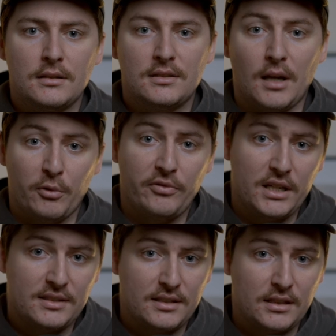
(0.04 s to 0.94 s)
Some of
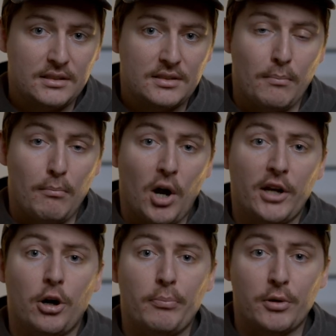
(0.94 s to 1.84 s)
these things
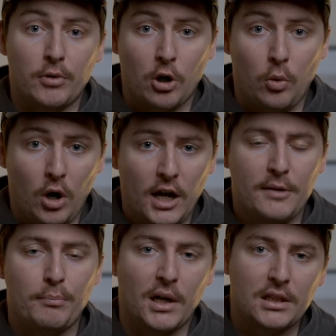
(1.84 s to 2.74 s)
might not be
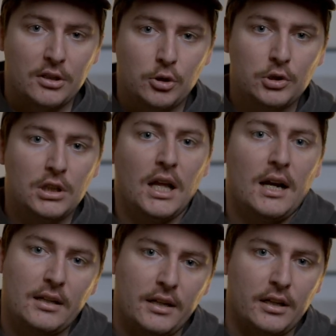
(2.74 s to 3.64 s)
required, but good
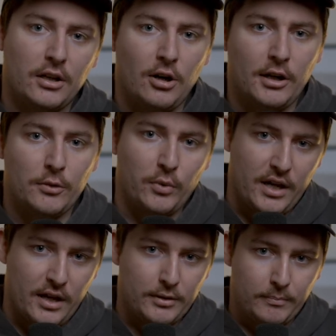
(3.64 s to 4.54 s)
luck getting hired
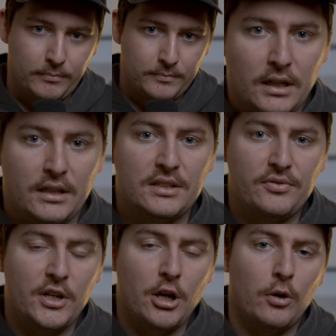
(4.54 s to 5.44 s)
without them. In this
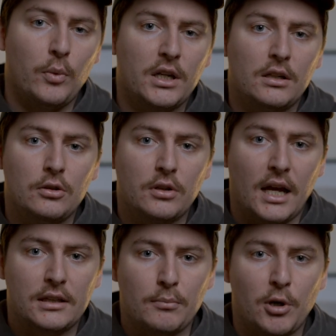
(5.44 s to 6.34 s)
video, we're going to look
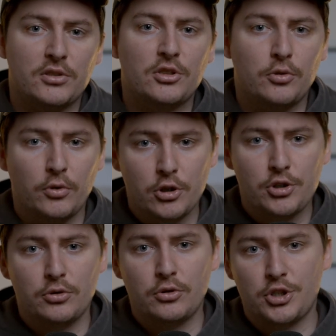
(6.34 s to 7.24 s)
at the most
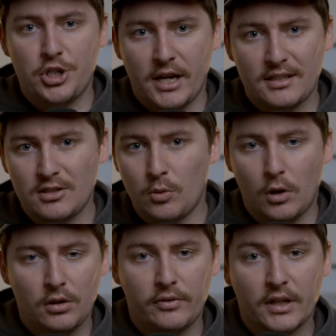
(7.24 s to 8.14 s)
crucial checks,
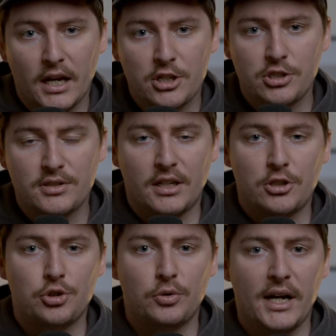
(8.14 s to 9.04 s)
qualifications,
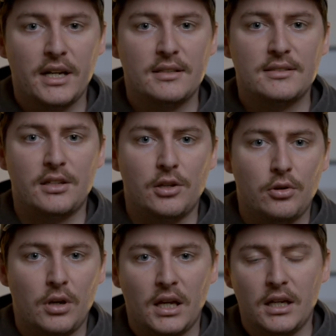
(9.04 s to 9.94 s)
and trainings that
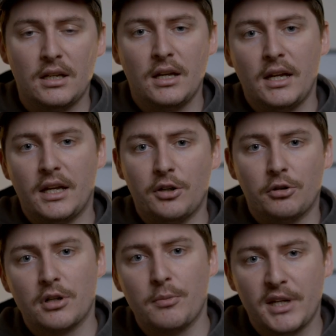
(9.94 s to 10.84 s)
you need in
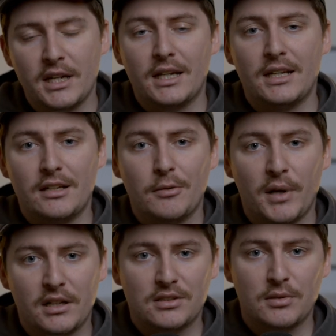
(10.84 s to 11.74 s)
order to be an
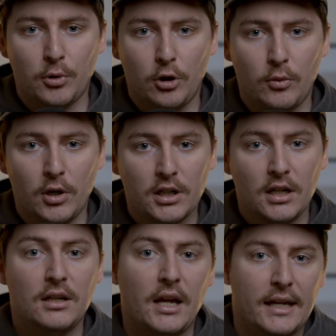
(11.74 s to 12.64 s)
independent support
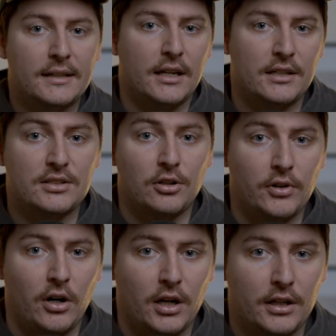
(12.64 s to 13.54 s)
worker and get yourself
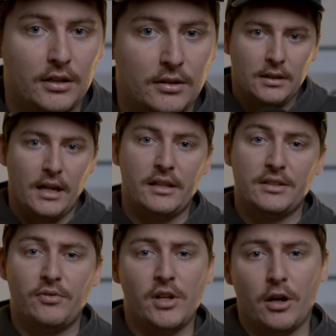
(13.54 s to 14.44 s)
hired. Now,
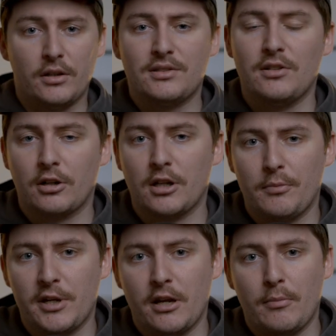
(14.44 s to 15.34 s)
this video is not going
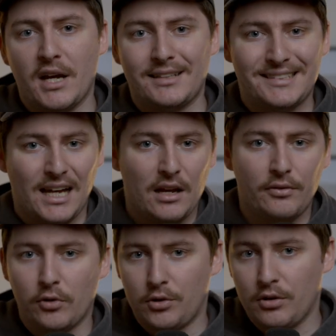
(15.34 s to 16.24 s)
to be about
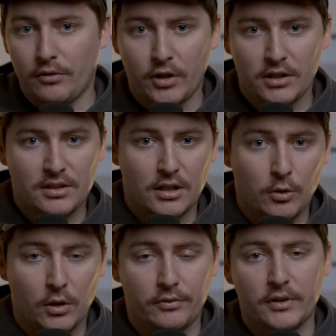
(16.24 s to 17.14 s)
TAFE or university
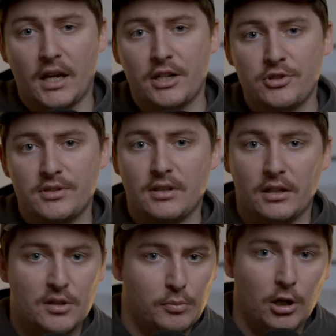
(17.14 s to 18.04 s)
qualifications
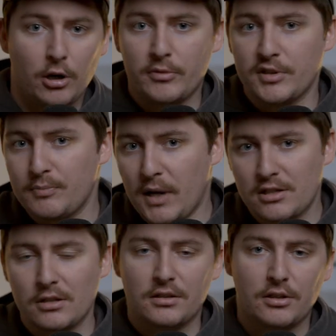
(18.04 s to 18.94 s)
like diplomas,
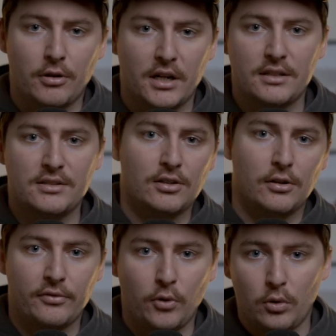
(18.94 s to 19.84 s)
bachelor degrees,
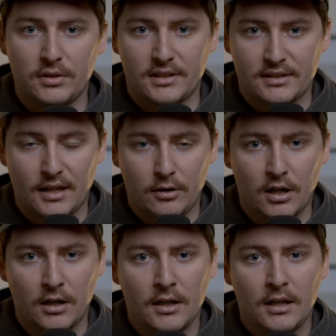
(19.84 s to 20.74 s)
Cert 4s, etc.